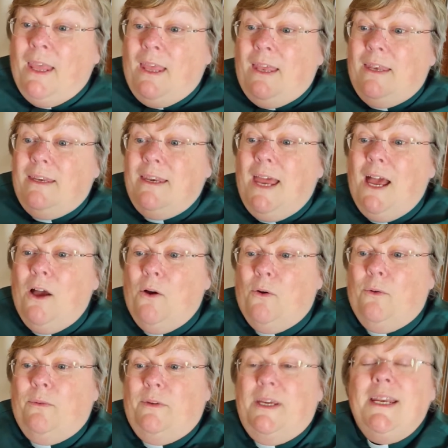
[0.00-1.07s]

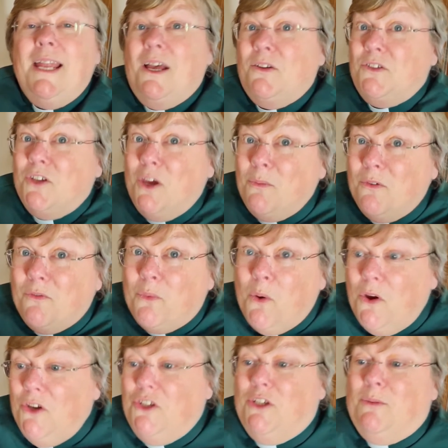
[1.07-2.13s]
Now, in our time of
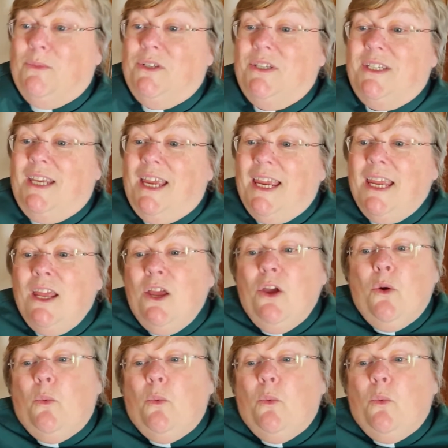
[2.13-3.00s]
worship today,